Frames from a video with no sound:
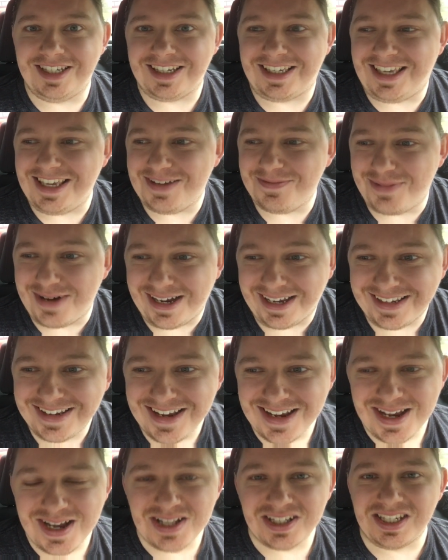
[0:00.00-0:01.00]
to get my
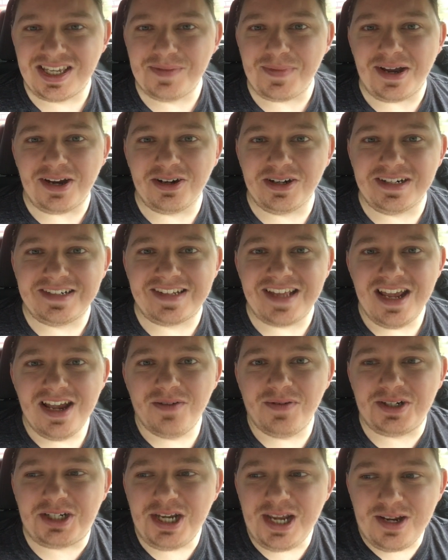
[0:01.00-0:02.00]
to get my earnings.
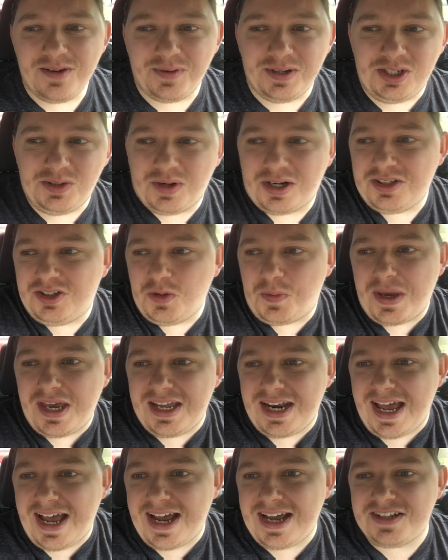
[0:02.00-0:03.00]
Which when you want to do
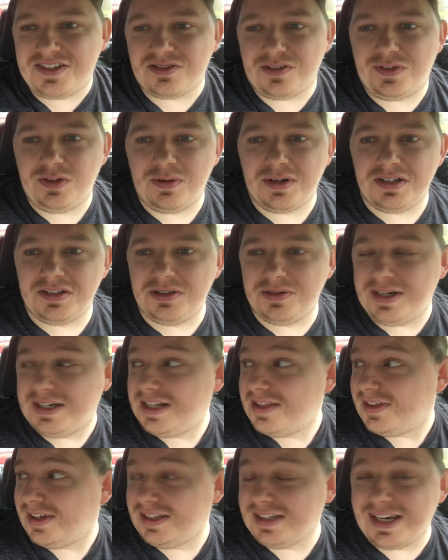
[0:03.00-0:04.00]
paid ads or if you want to do
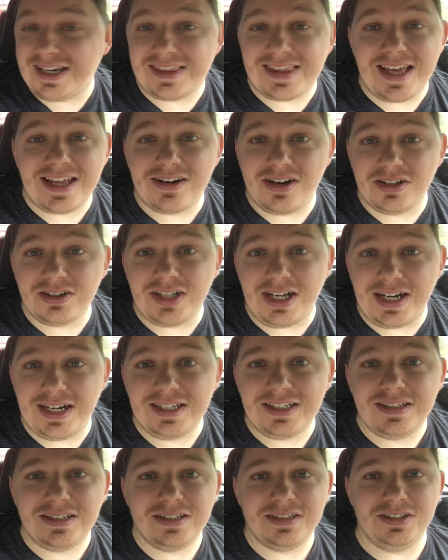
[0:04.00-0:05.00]
anything like that
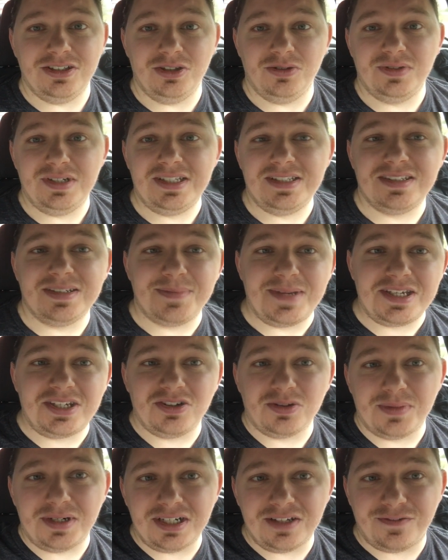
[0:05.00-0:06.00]
online, you need to
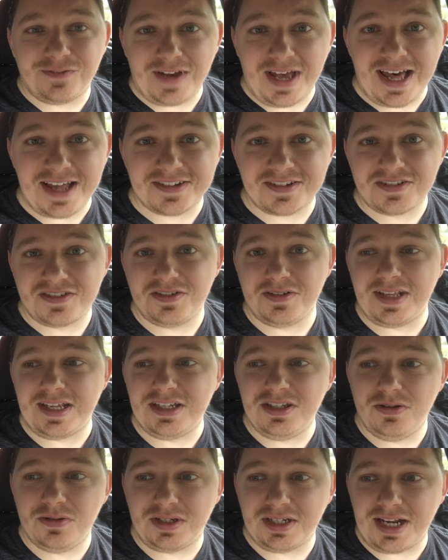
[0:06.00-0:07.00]
make your money fast so
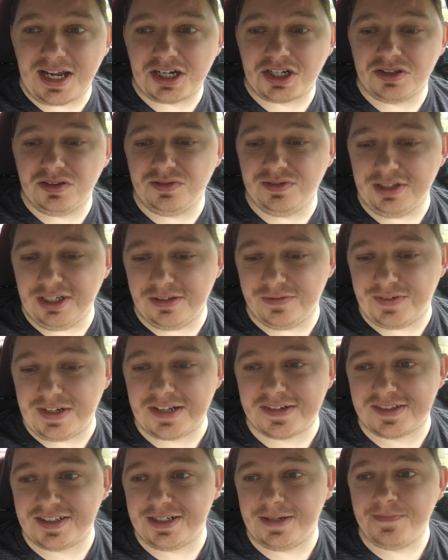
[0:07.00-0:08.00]
that you can actually
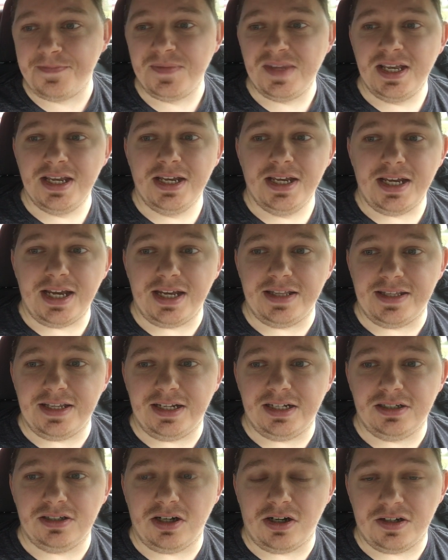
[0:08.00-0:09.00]
reinvest it. And
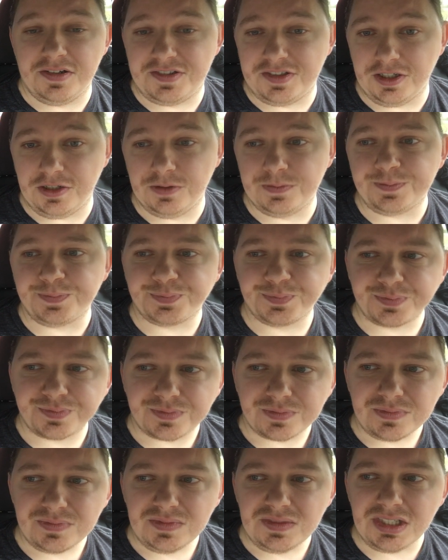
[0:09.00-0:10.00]
then also,
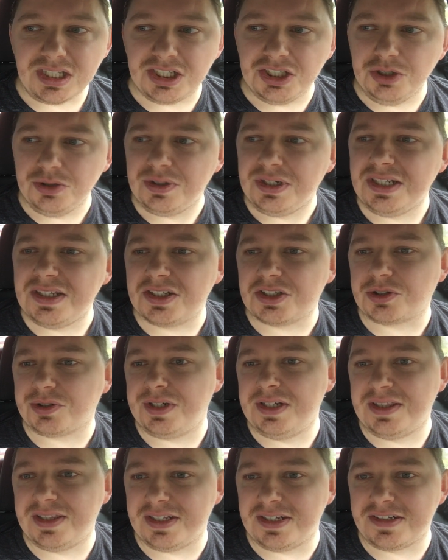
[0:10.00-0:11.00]
you need to
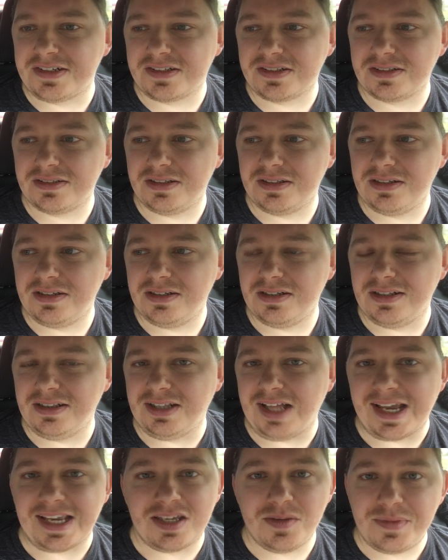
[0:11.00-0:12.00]
treat this
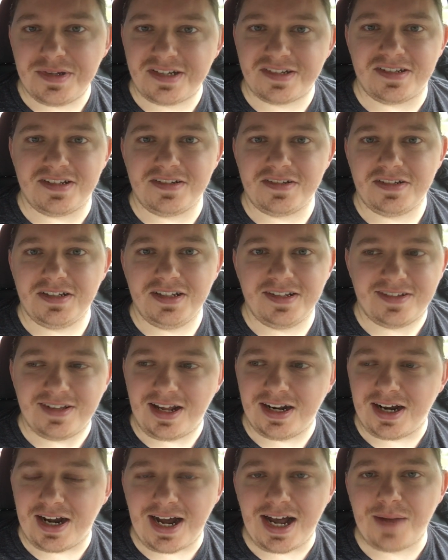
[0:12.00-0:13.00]
like a business. It's
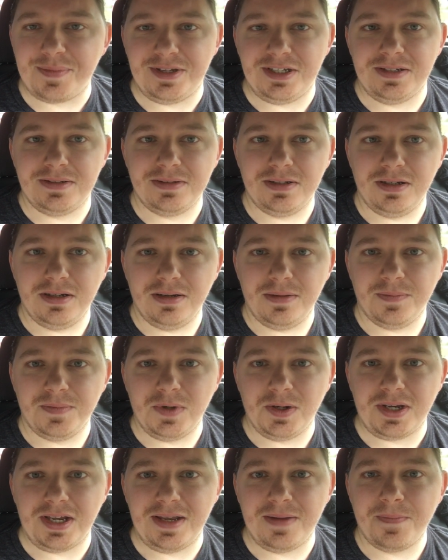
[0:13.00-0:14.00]
not a hobby.
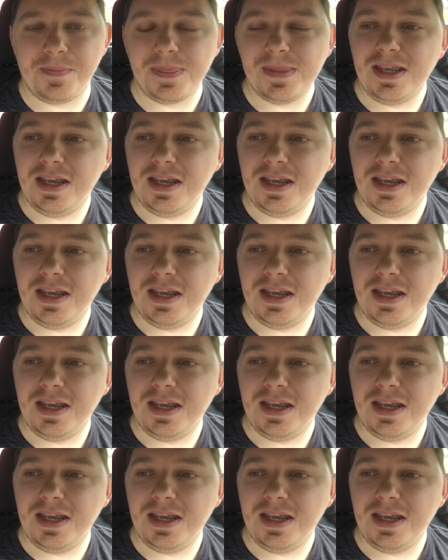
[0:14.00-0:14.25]
Okay?